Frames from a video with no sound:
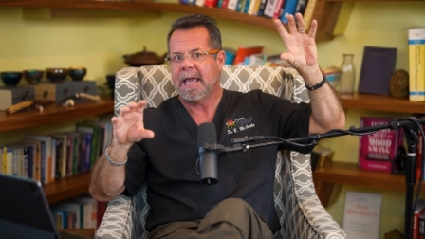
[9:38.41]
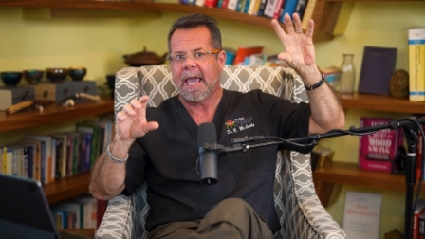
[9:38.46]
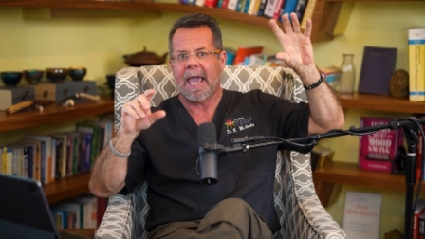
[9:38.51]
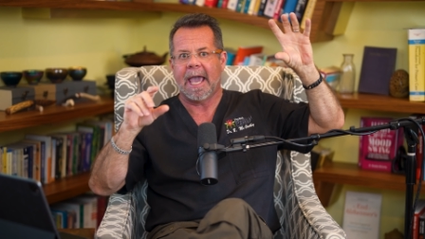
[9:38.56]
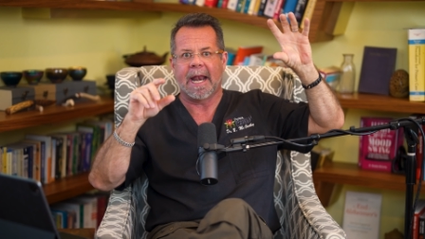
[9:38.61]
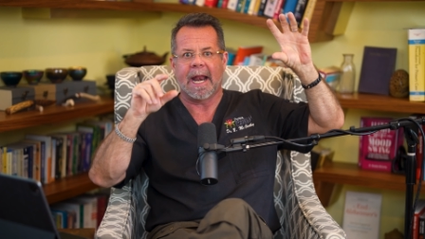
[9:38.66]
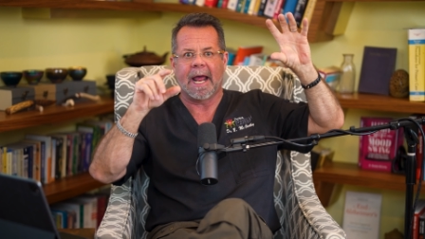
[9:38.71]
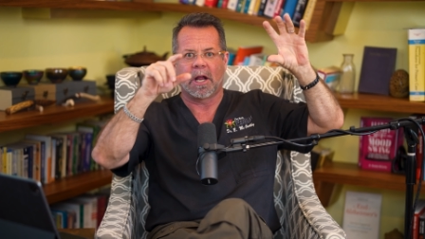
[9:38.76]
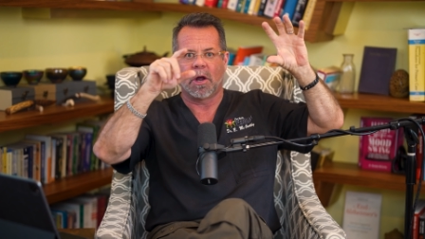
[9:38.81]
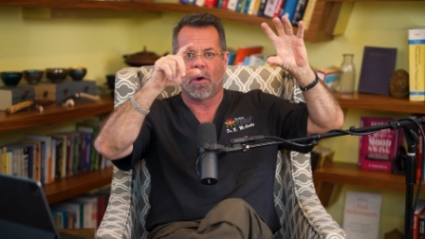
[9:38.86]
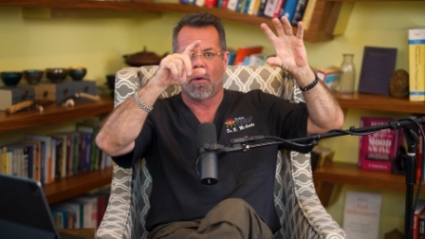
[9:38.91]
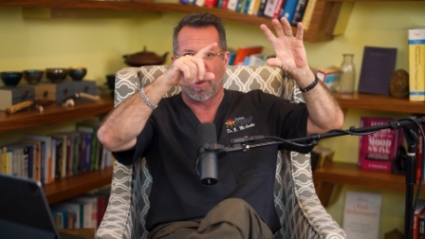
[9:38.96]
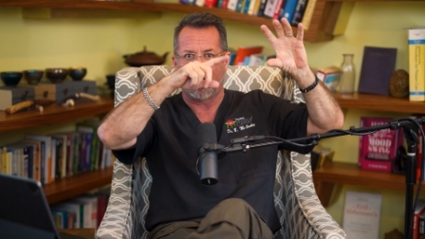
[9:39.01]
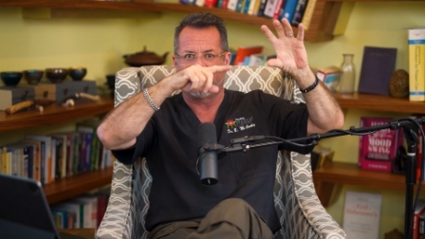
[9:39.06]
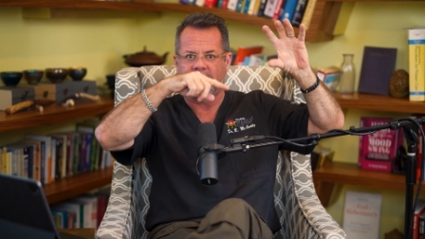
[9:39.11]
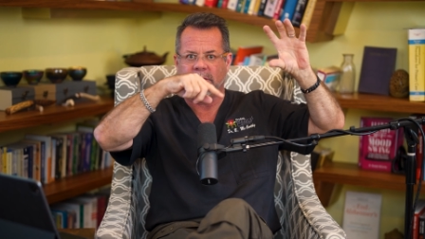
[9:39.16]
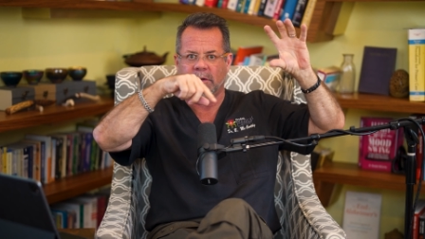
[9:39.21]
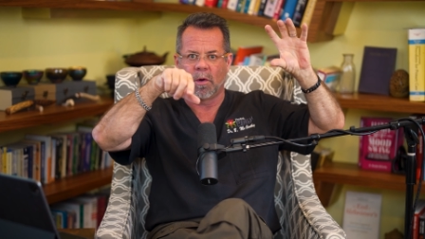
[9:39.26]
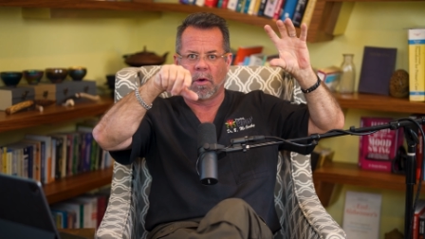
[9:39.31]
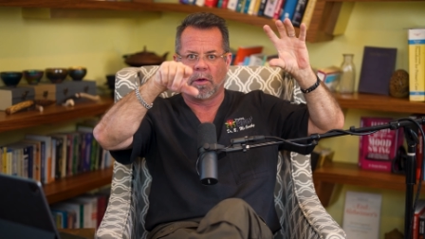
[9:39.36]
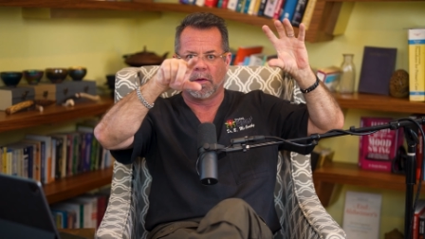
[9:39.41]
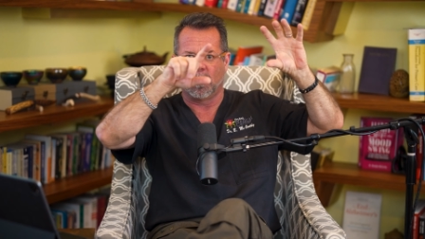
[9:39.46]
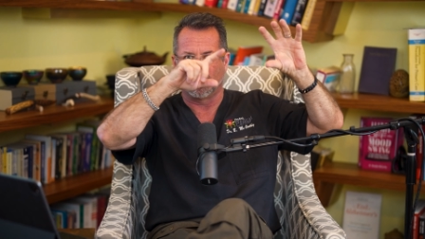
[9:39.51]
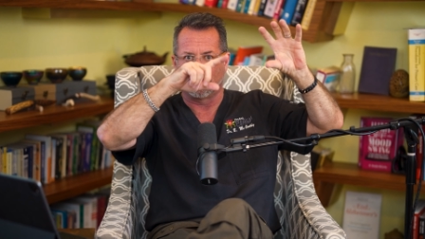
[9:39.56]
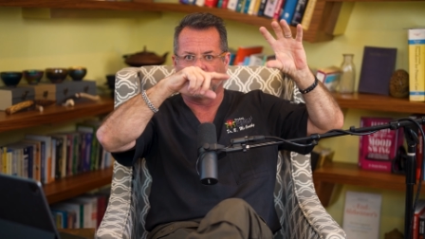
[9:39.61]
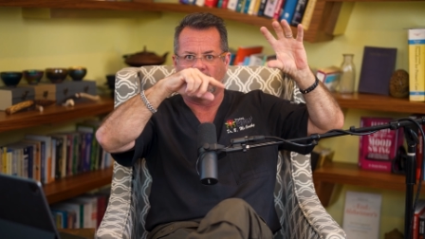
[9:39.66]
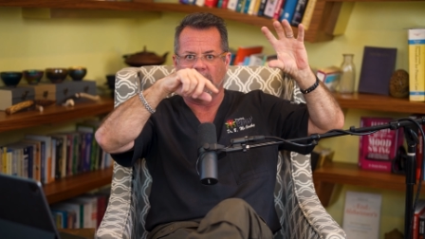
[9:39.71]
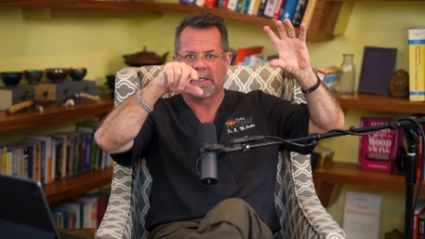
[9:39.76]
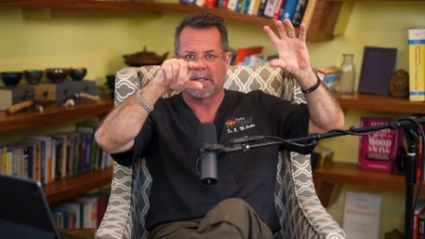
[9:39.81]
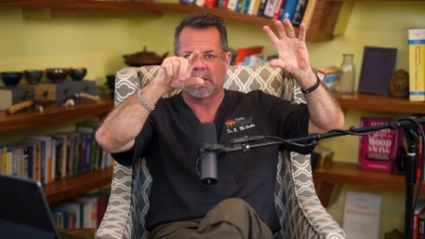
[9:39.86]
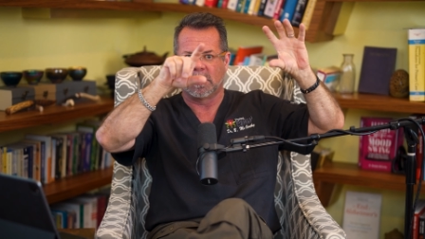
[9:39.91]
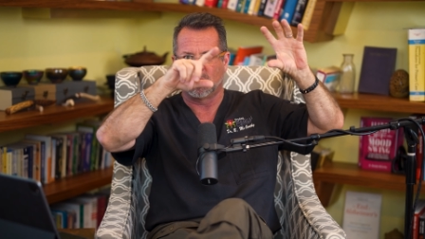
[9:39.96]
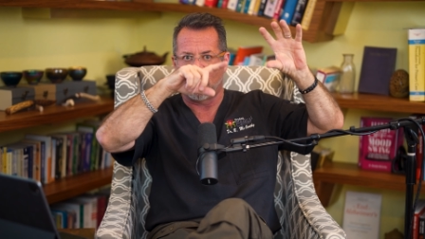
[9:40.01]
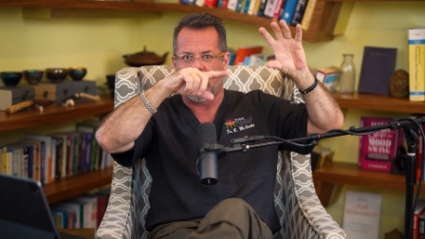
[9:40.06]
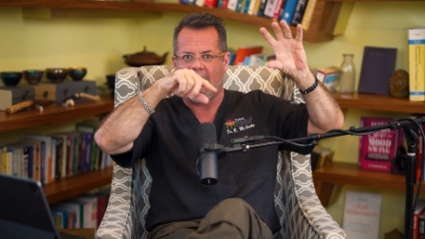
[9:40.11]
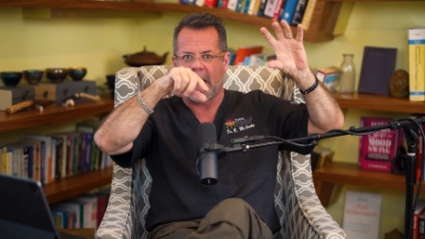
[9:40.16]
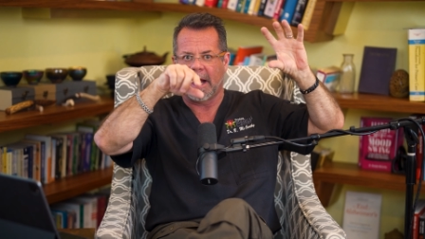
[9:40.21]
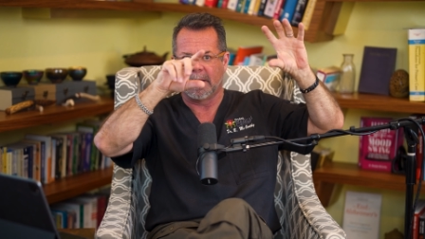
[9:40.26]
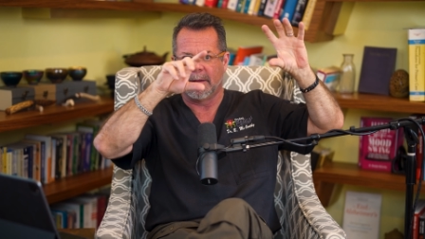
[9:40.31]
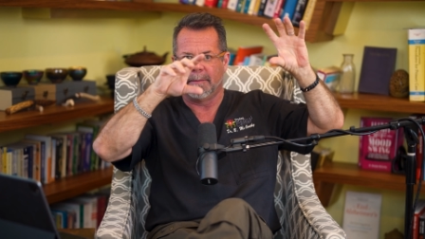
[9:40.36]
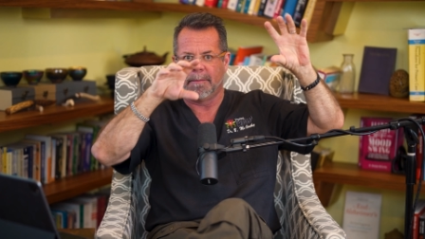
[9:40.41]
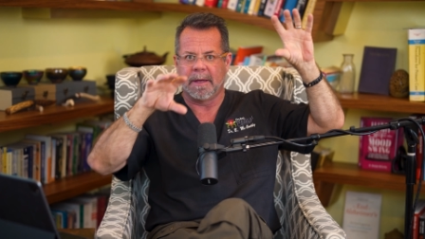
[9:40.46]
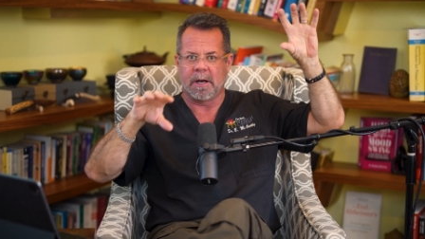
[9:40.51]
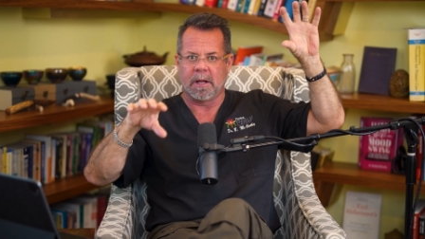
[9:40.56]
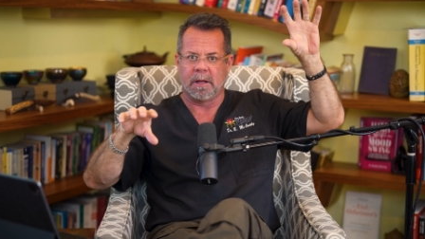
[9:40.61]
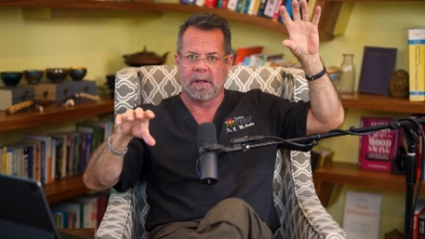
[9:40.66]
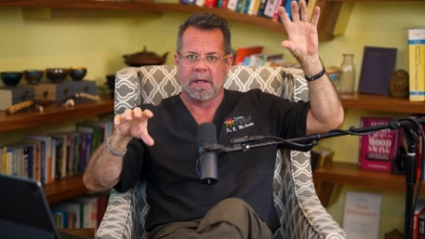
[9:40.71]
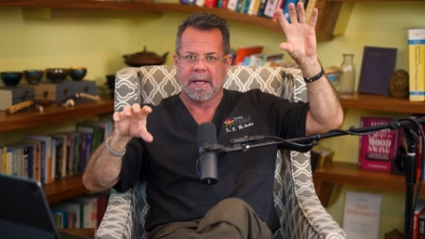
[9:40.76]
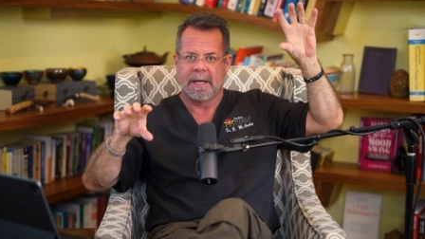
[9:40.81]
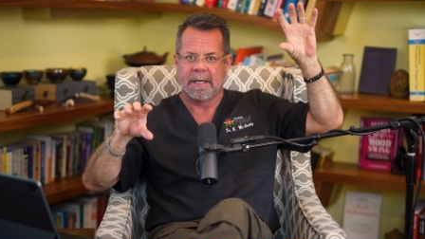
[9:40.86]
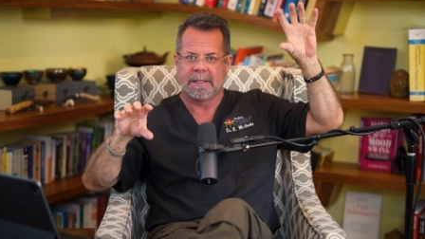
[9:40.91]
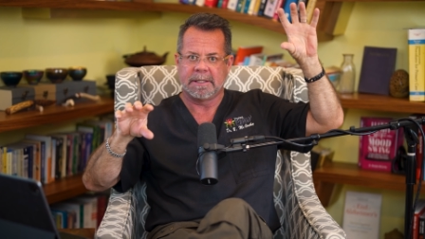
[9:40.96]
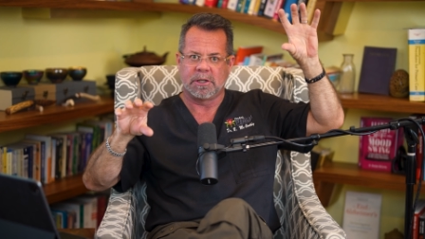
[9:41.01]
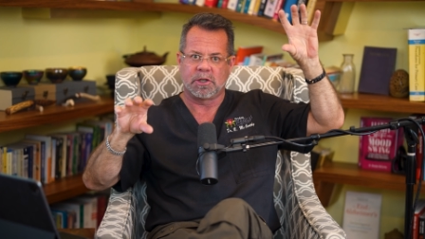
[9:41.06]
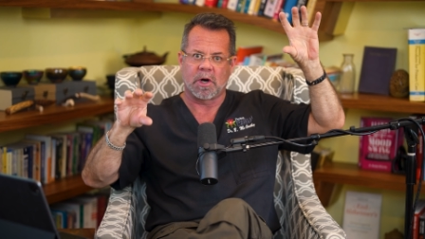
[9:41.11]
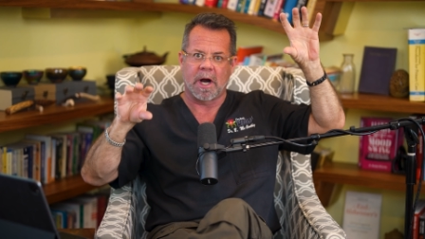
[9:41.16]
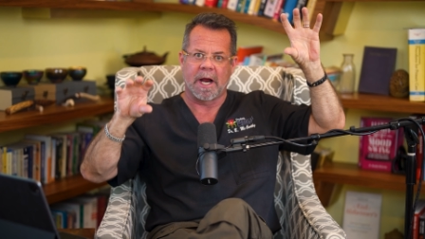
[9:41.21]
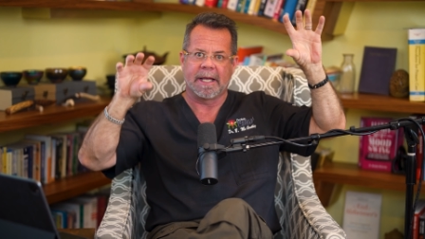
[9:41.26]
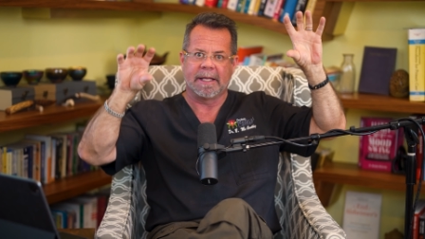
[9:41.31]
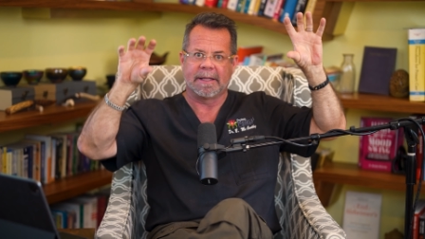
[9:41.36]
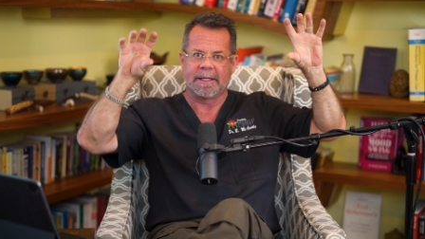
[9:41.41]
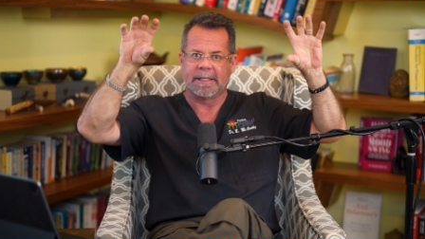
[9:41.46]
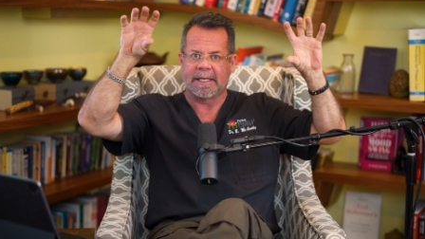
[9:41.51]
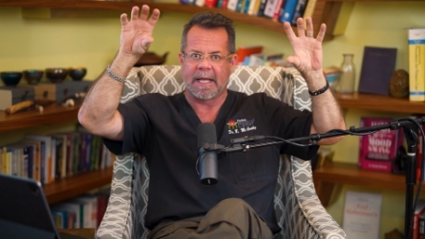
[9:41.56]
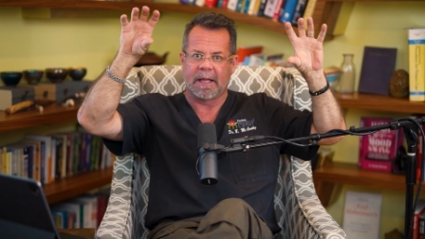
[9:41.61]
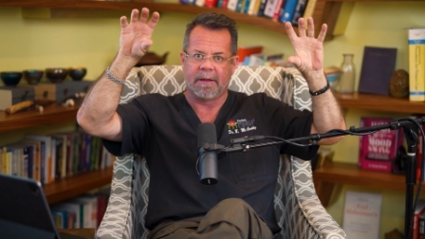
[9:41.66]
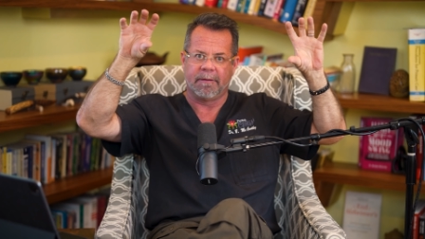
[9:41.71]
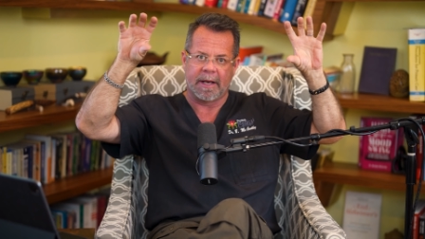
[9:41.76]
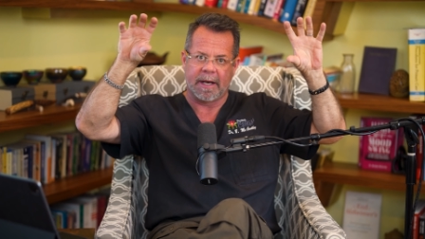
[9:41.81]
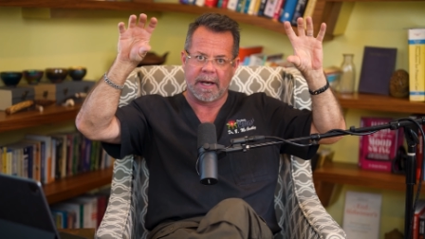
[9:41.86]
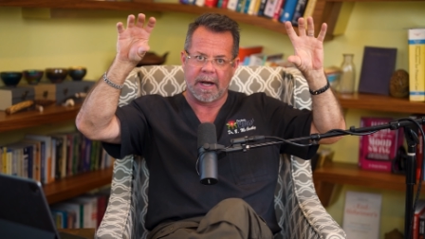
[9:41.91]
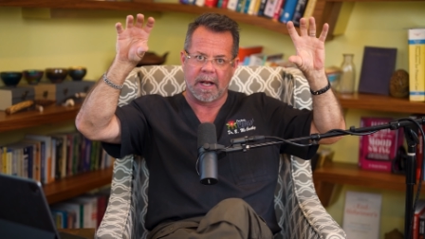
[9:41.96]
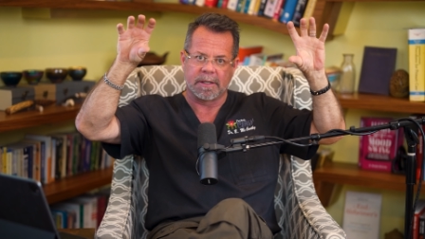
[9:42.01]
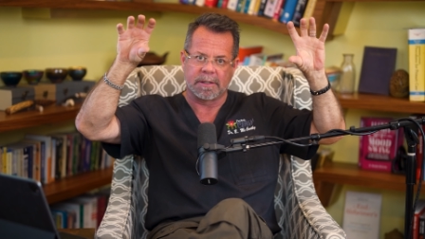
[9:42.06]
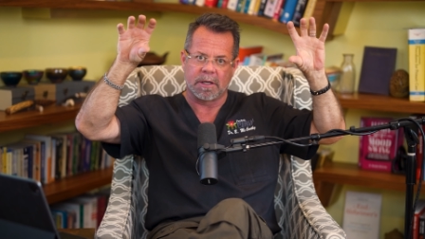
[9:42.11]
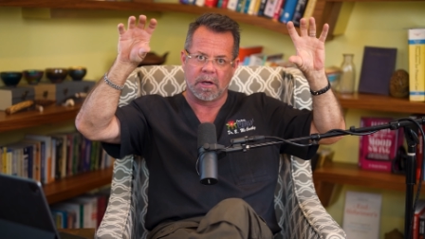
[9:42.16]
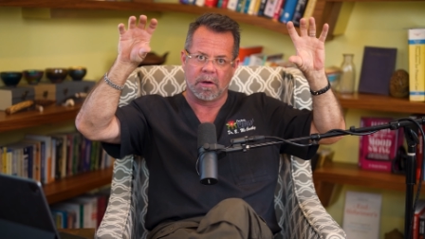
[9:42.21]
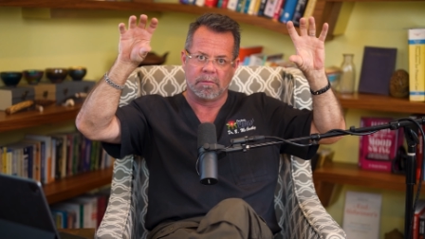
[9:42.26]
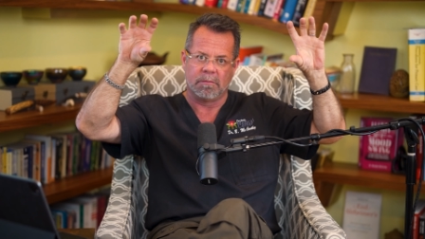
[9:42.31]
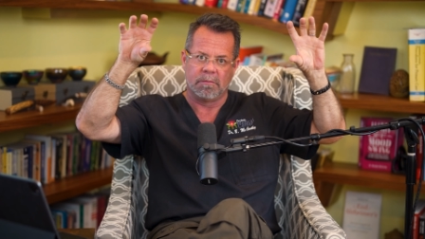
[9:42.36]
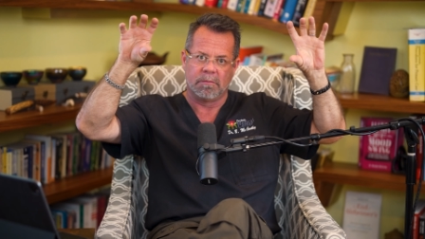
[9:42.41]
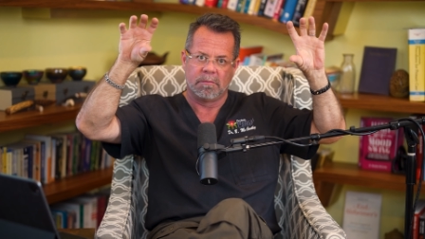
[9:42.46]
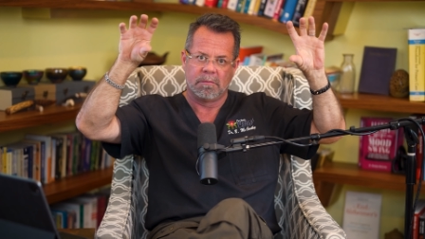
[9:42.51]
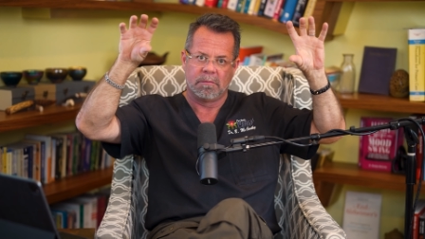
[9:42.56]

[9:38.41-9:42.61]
And I go after all those reasons why in the middle to try and get this elevated on its own.